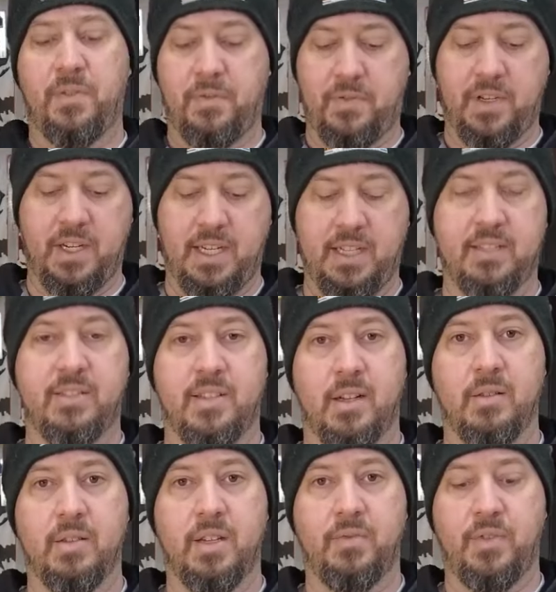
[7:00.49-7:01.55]
if you need
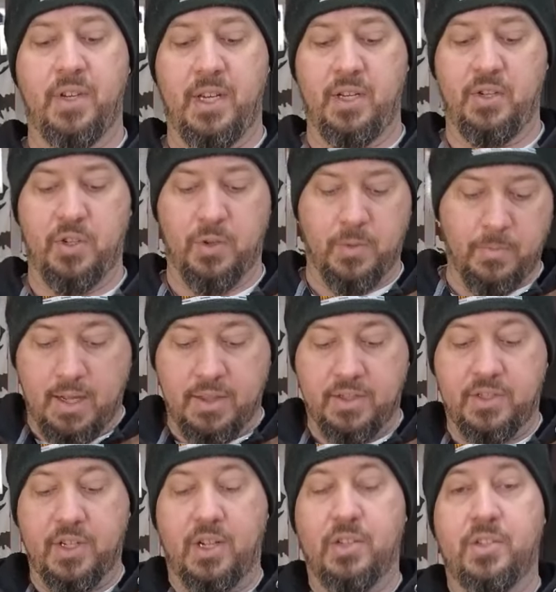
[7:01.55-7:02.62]
to.
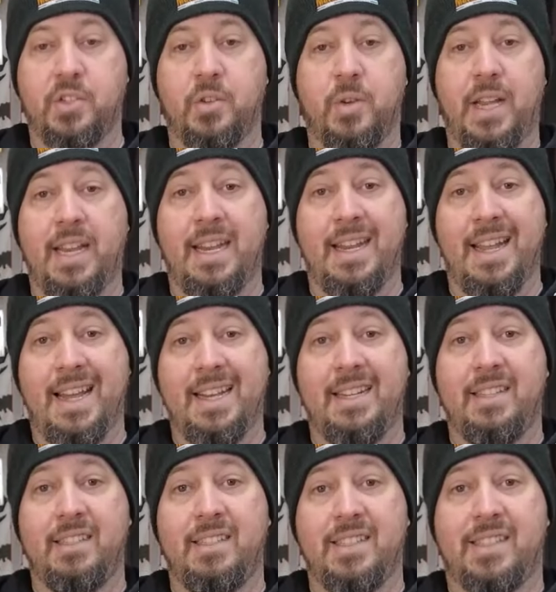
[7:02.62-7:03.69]
There's also a net
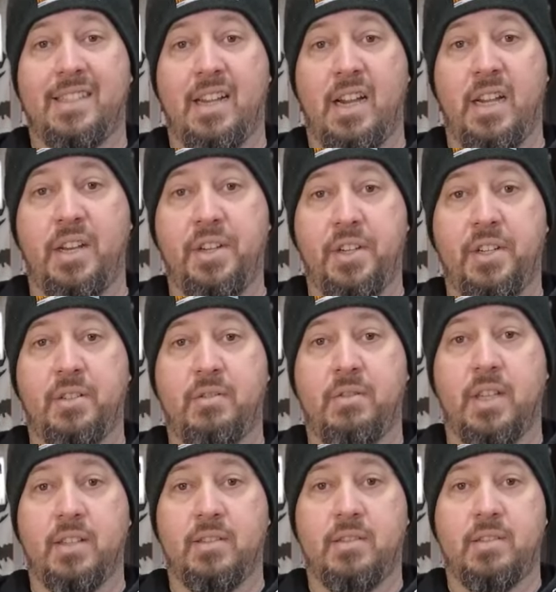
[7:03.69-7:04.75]
inside here
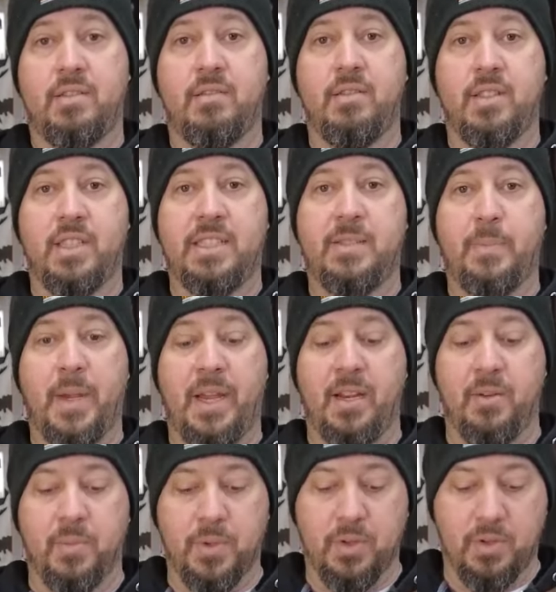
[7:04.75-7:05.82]
that's
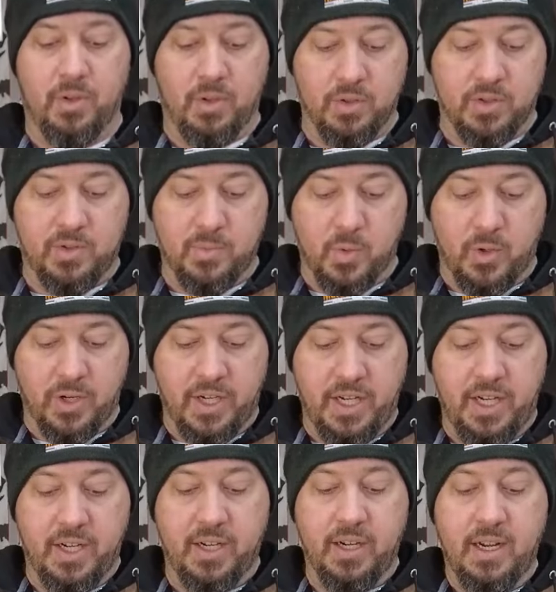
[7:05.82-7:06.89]
expandable, holds some more
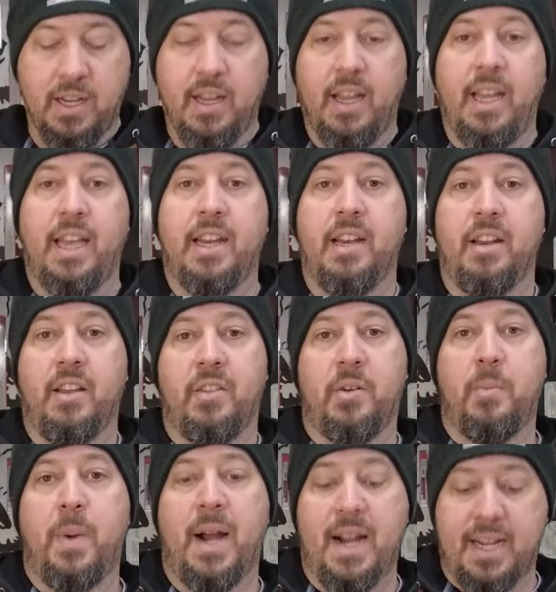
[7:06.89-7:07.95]
gear, and another
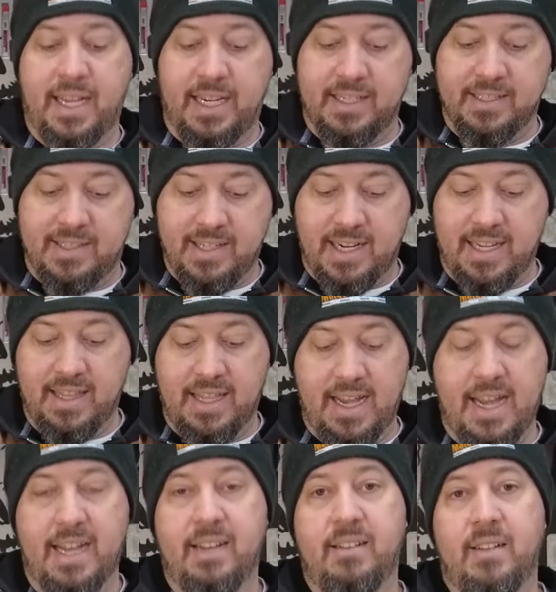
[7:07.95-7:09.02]
pocket inside
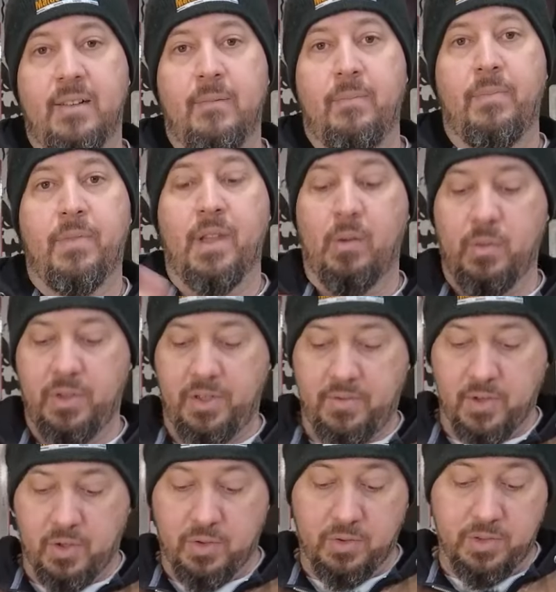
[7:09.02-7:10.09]
that will
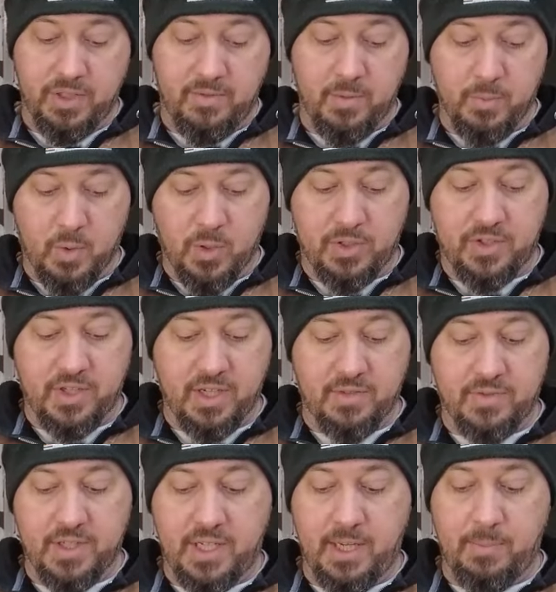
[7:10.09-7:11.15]
even hold even more
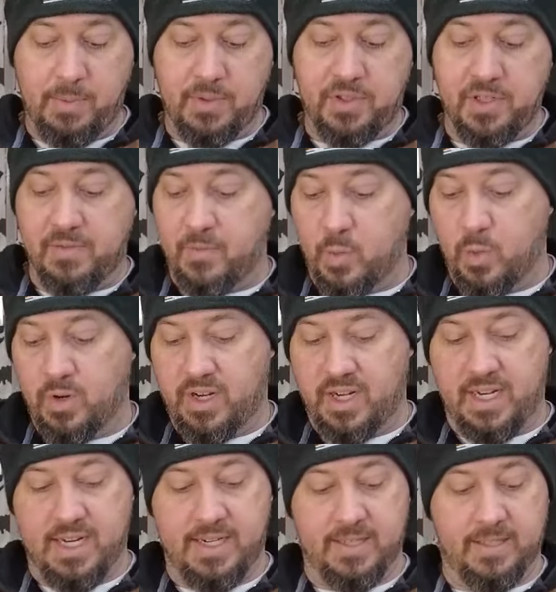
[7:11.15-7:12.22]
stuff to keep your stuff
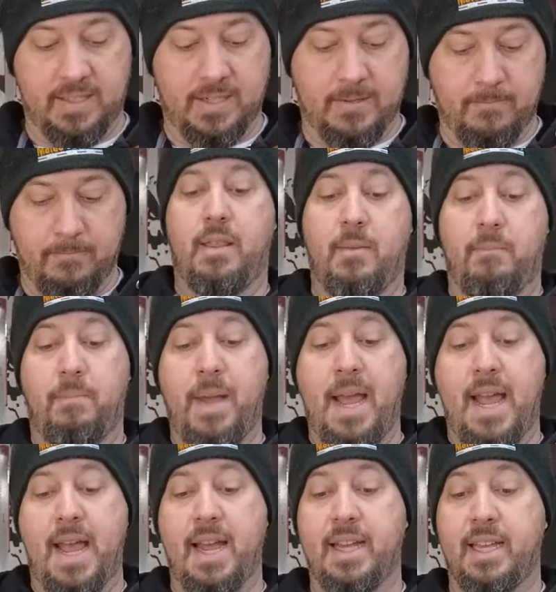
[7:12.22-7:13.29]
organized. The
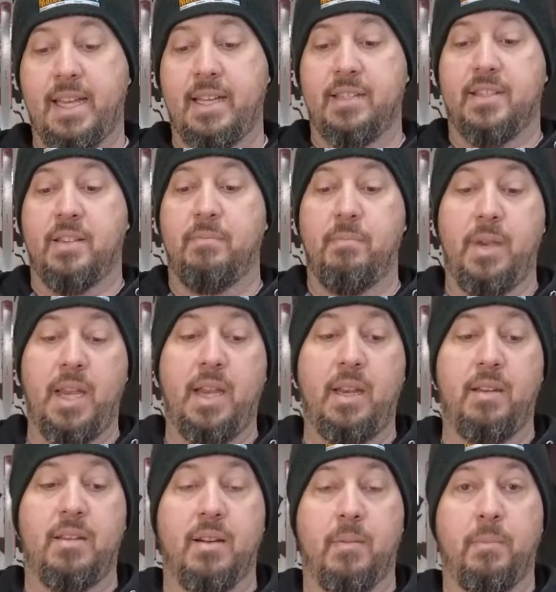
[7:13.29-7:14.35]
back has a
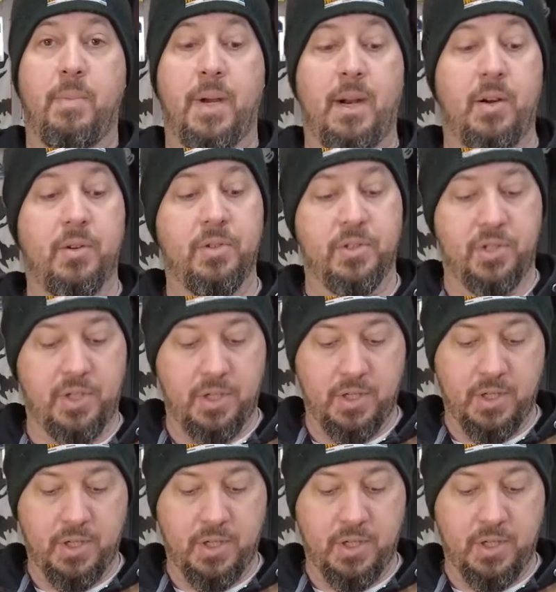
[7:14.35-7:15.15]
main dump pouch